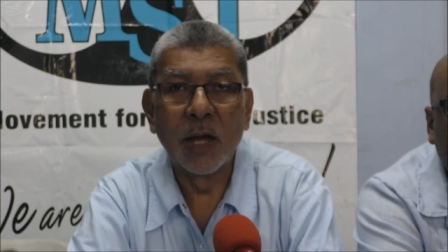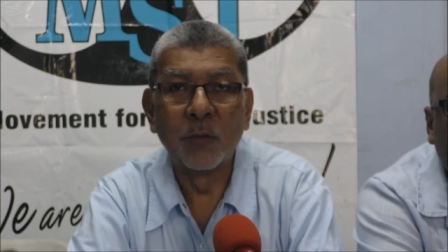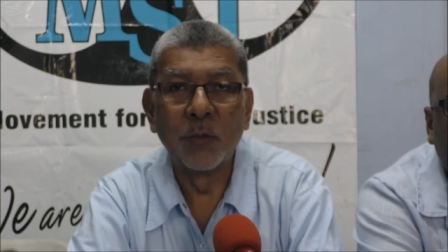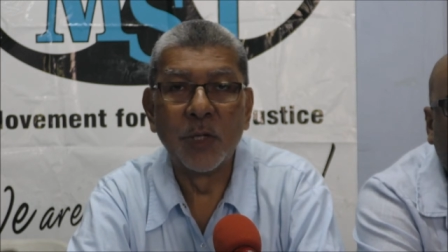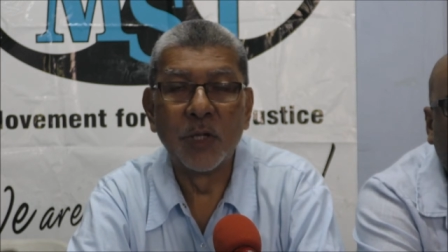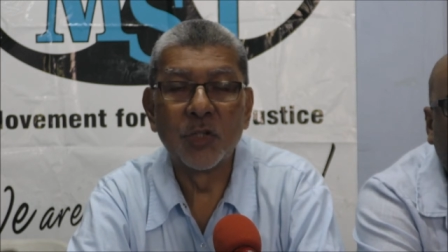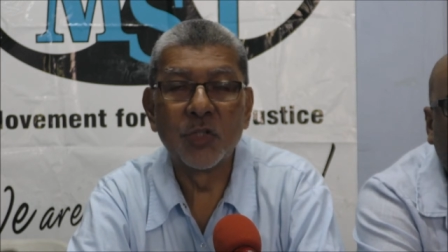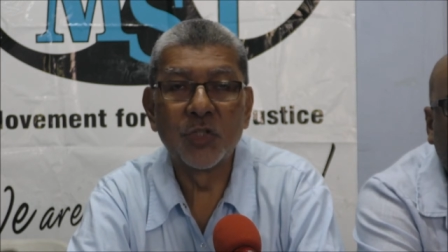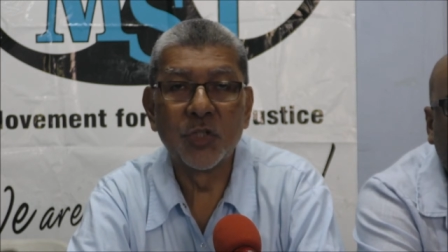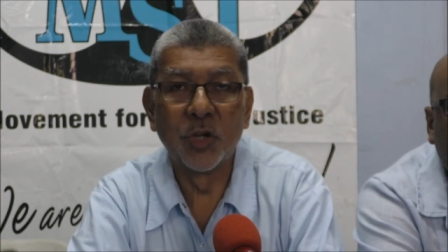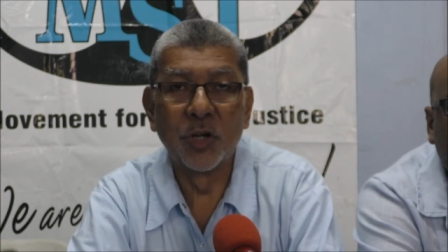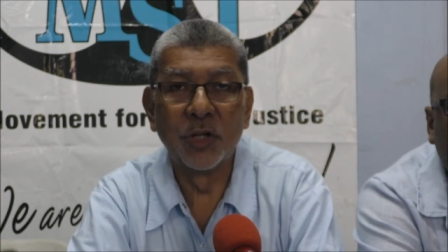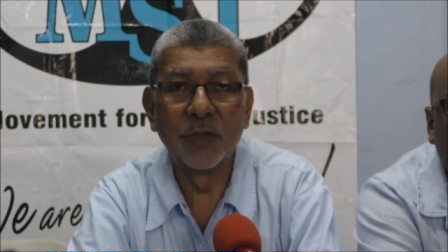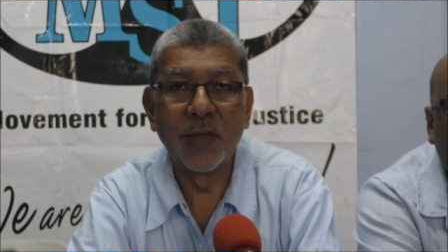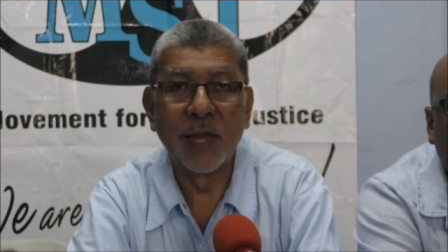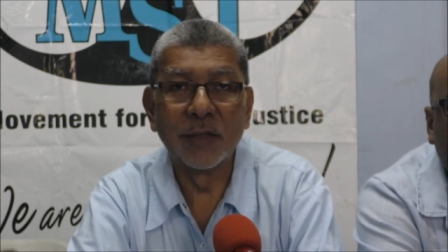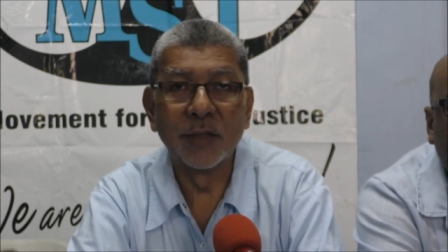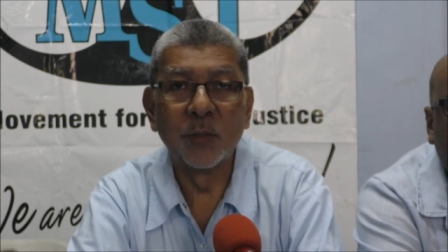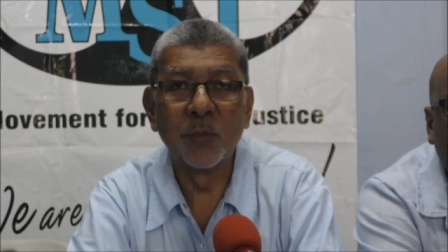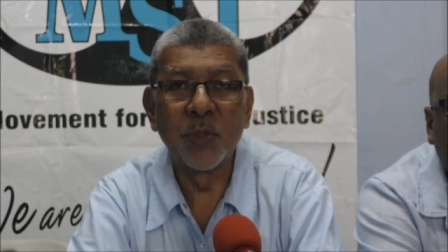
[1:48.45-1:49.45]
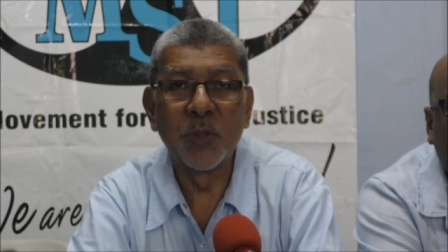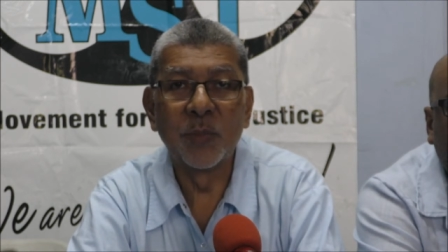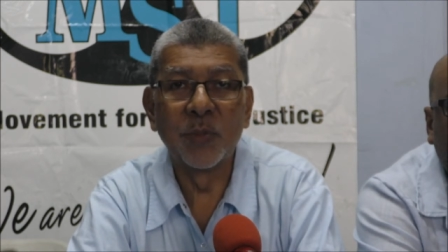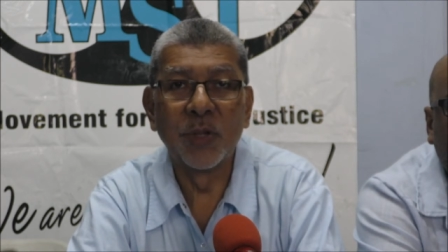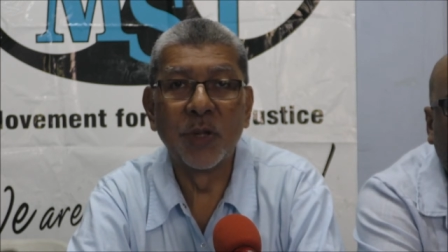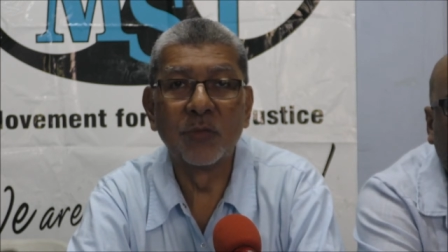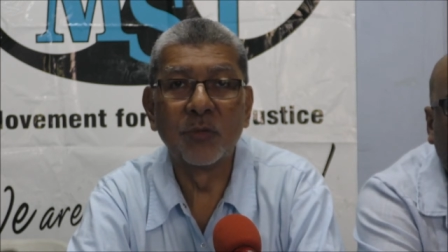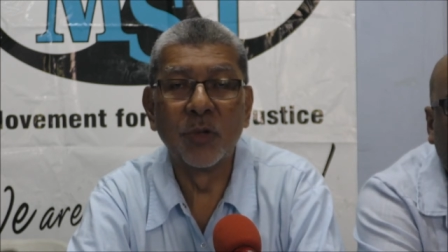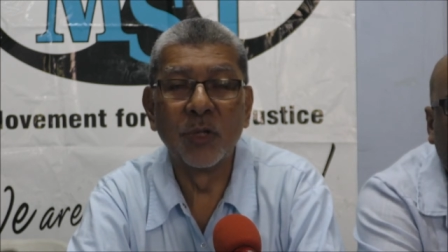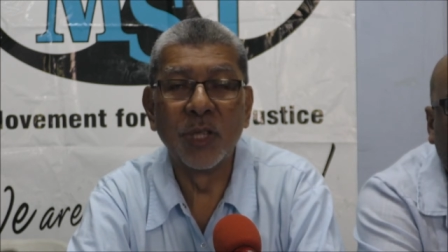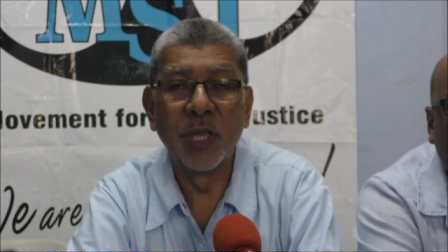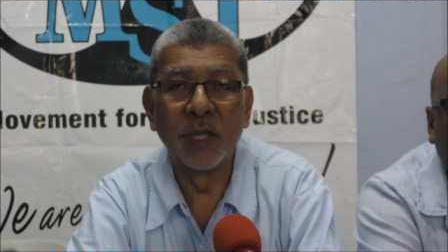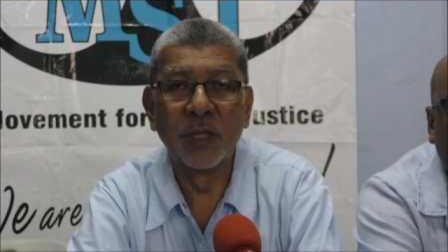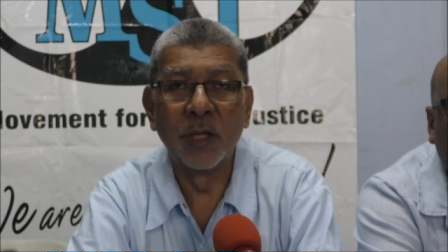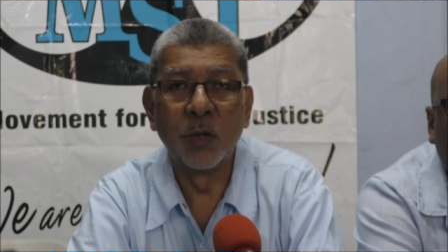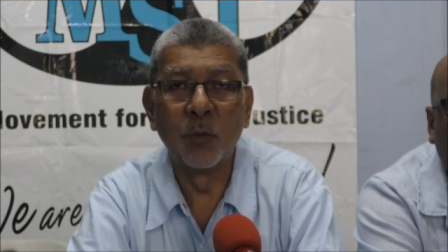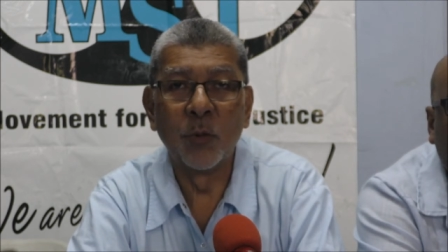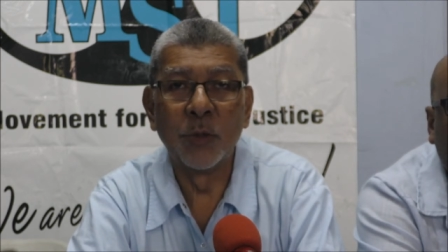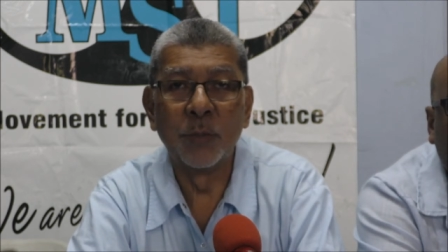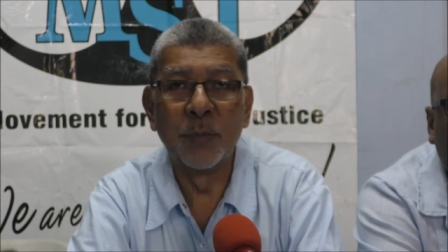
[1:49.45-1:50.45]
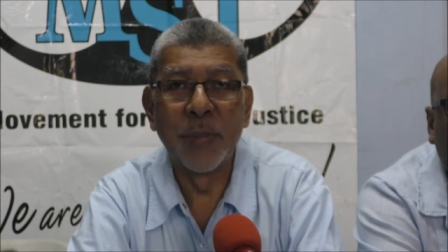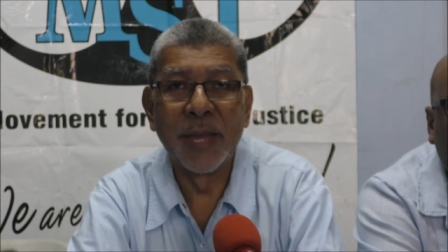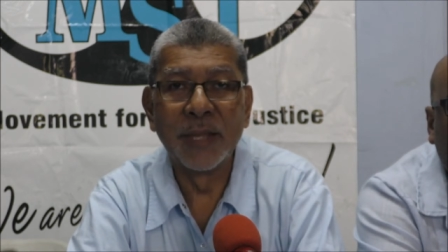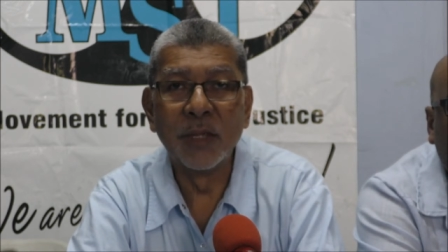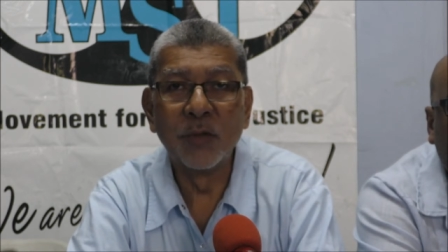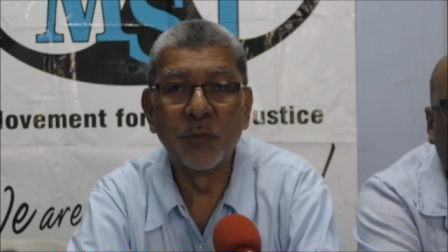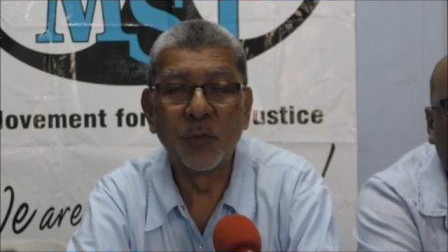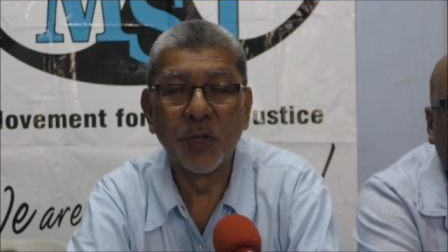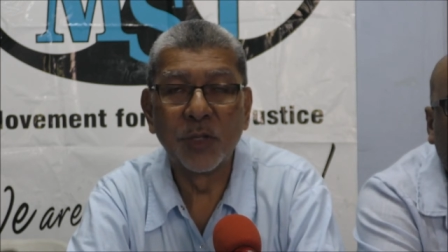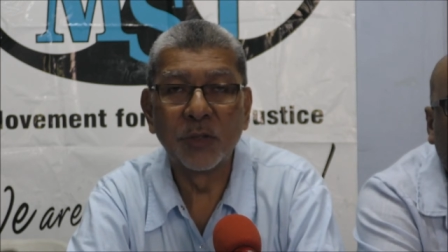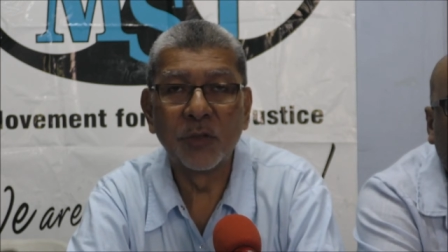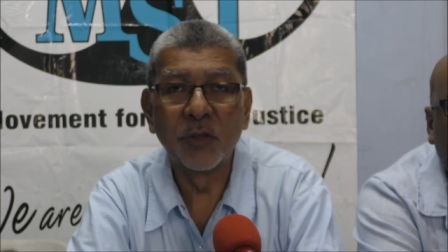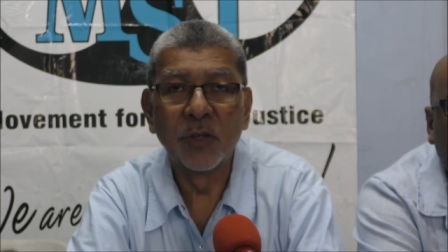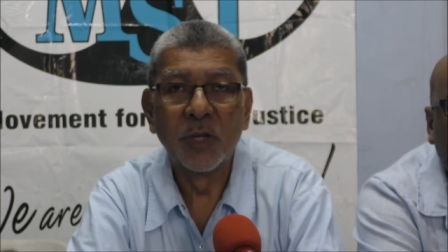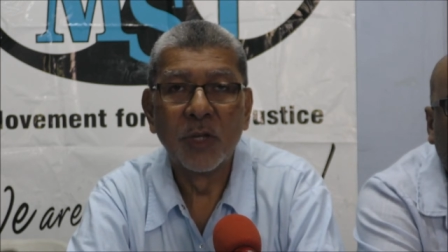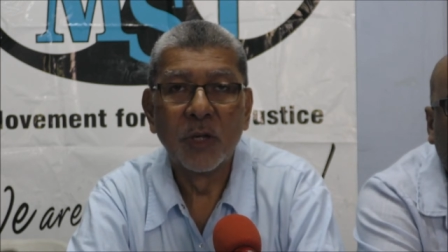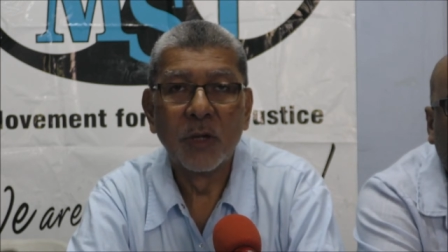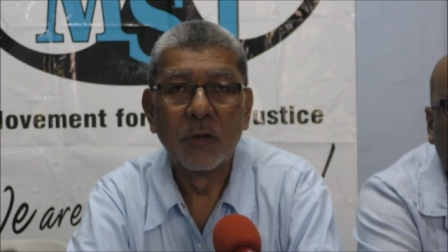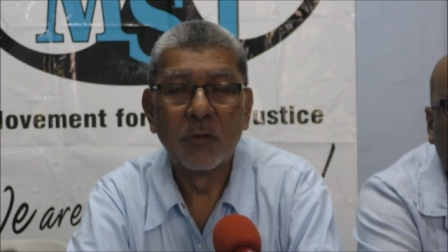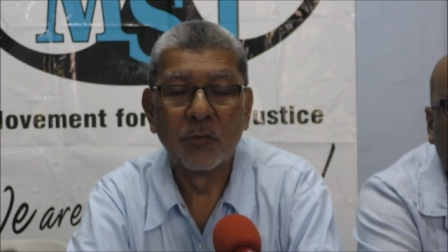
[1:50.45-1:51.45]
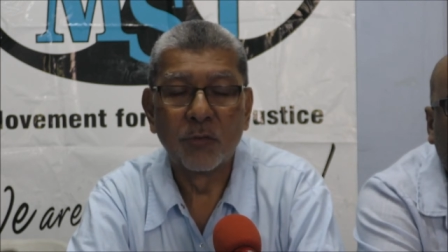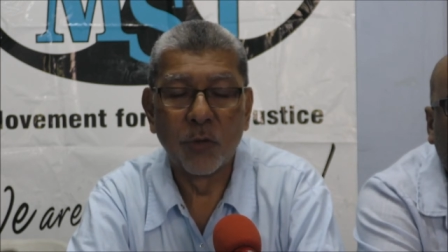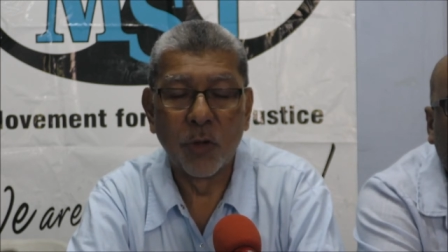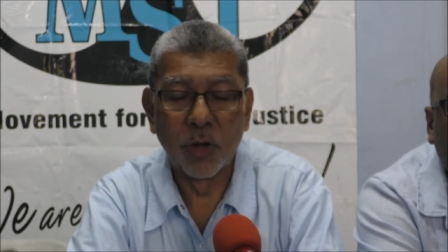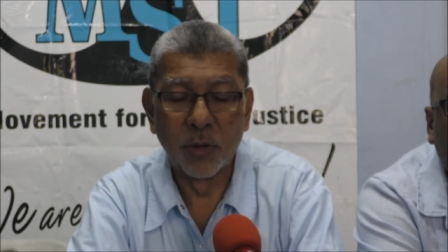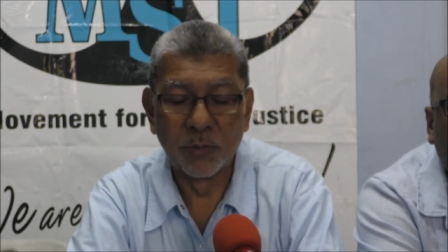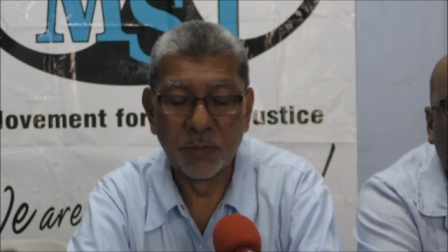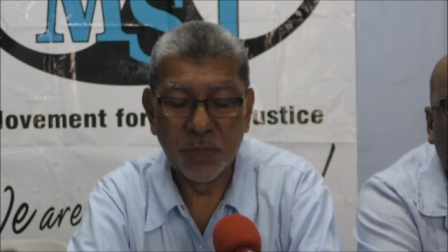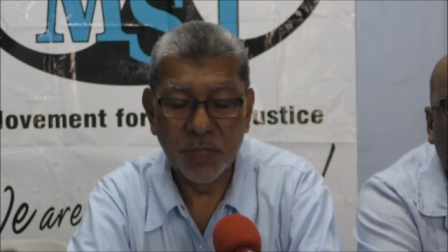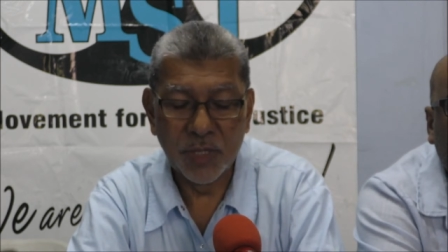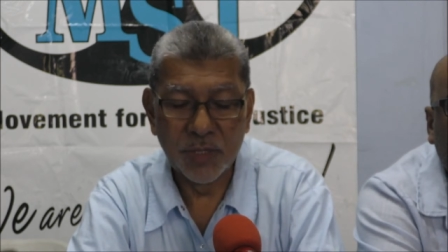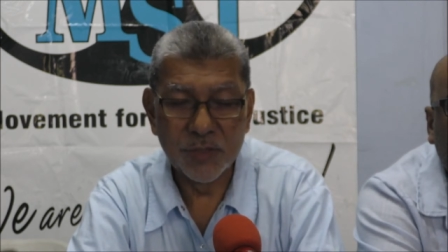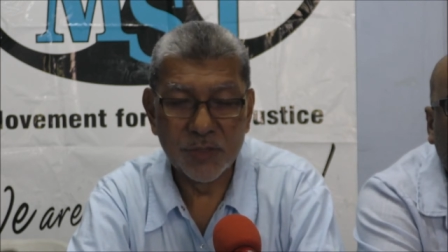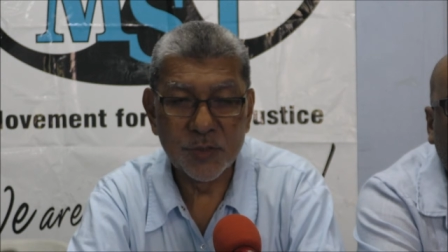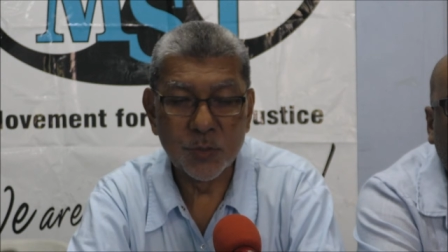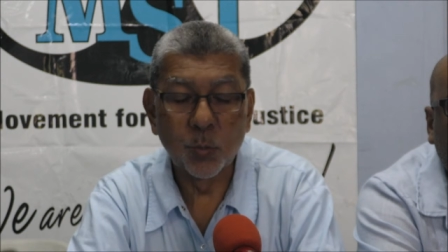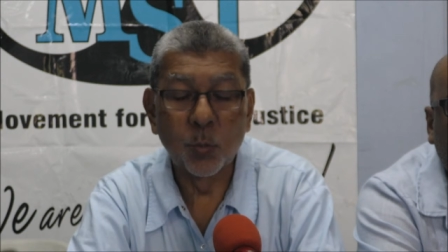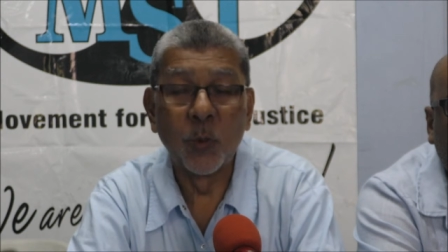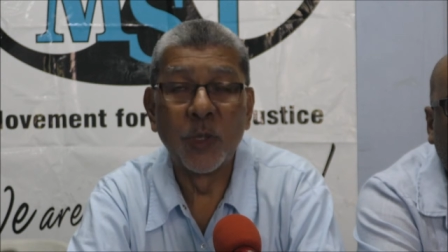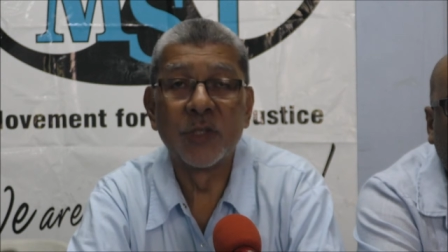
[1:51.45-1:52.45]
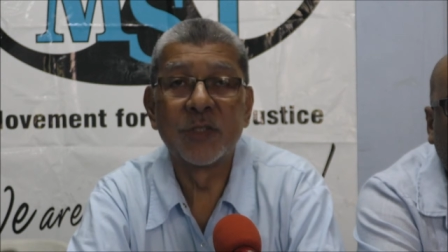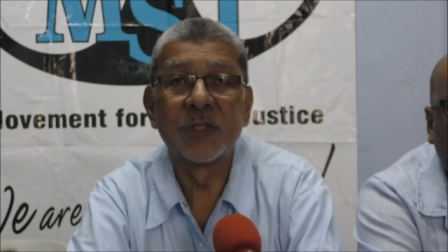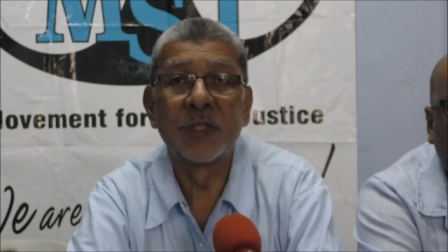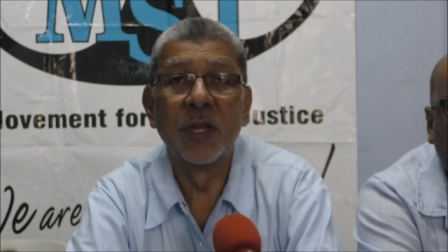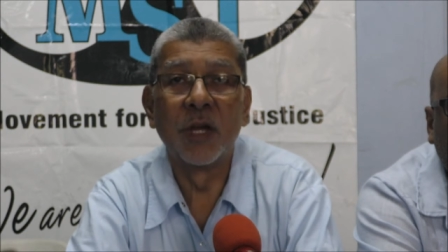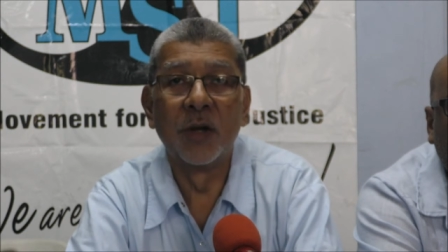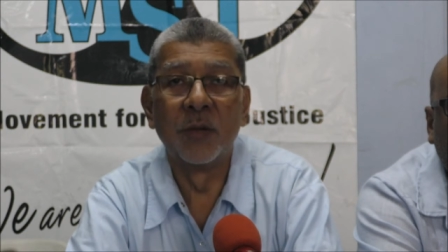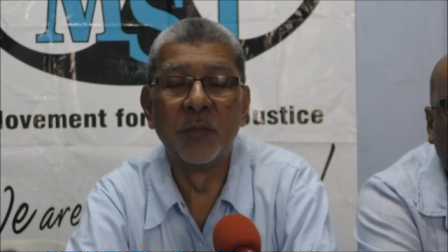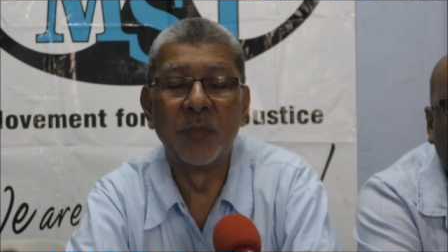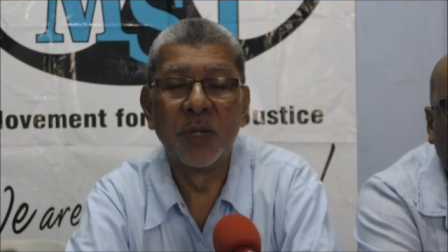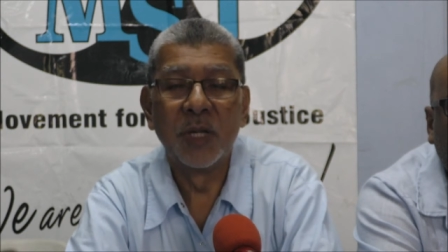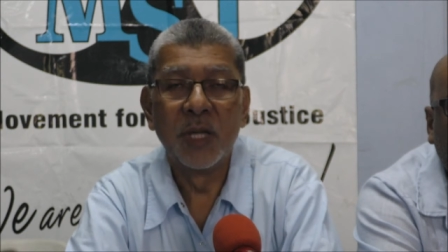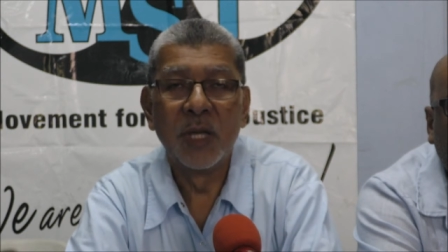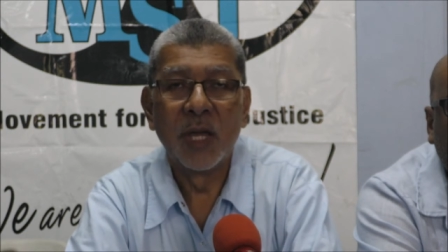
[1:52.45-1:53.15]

and we are sure that the people of Grenada will benefit from his wisdom